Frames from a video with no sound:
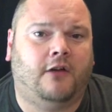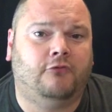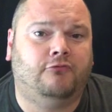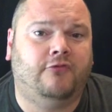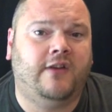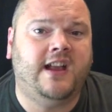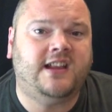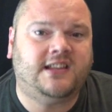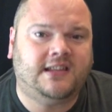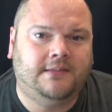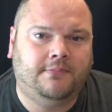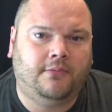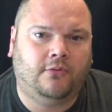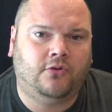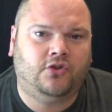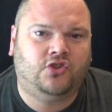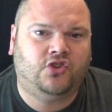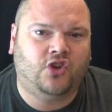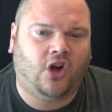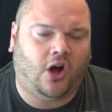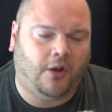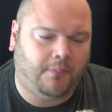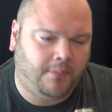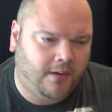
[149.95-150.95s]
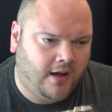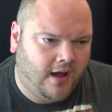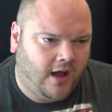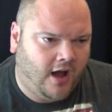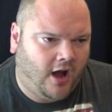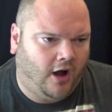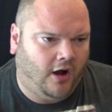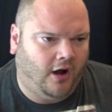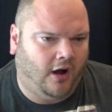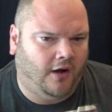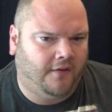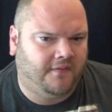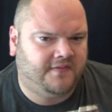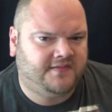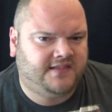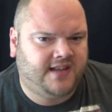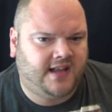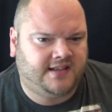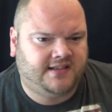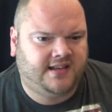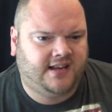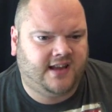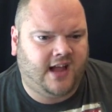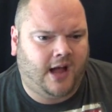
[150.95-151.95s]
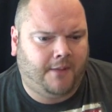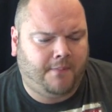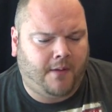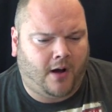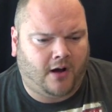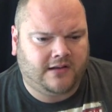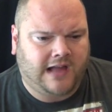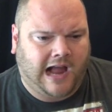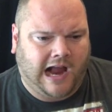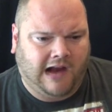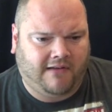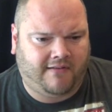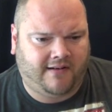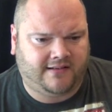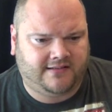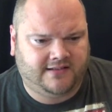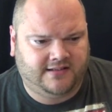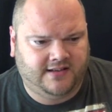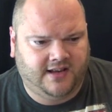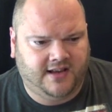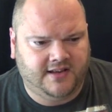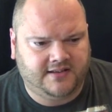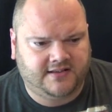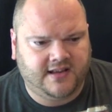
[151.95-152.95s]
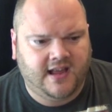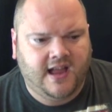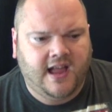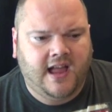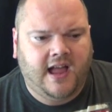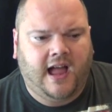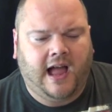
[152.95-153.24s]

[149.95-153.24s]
a reasonable job of, of, setting up our characters